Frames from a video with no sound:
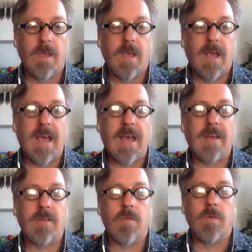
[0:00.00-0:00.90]

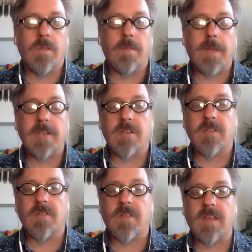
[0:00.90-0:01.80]
And the patient
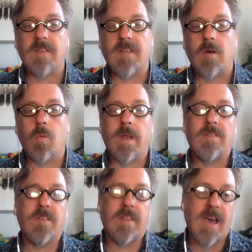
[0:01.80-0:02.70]
sees how we
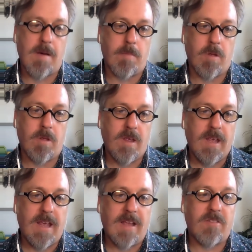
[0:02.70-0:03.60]
see them.
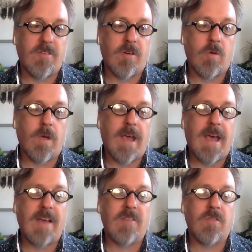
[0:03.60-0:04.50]
And so
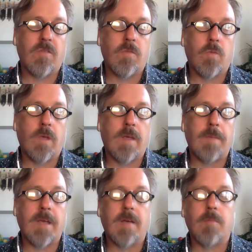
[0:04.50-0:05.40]
as we
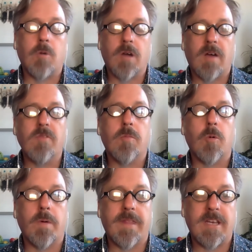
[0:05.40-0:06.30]
become more comfortable
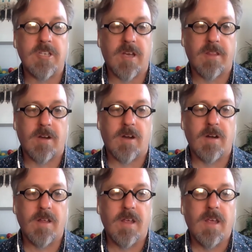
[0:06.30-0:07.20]
with each other,
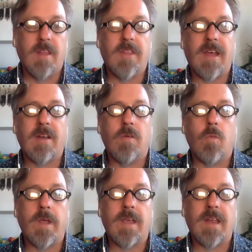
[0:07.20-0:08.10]
then
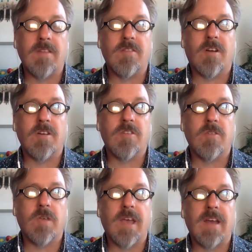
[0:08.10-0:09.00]
we can start
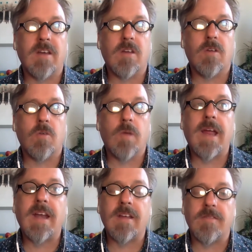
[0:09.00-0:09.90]
to get
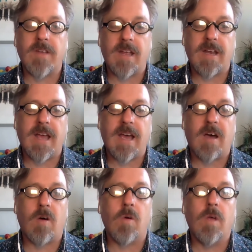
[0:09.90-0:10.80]
creative in
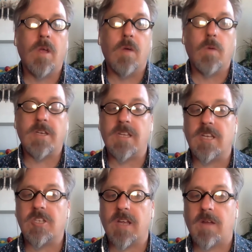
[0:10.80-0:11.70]
how we
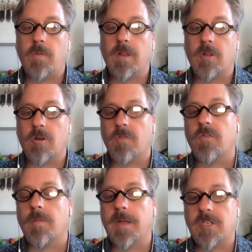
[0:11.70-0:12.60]
teach and we learn from each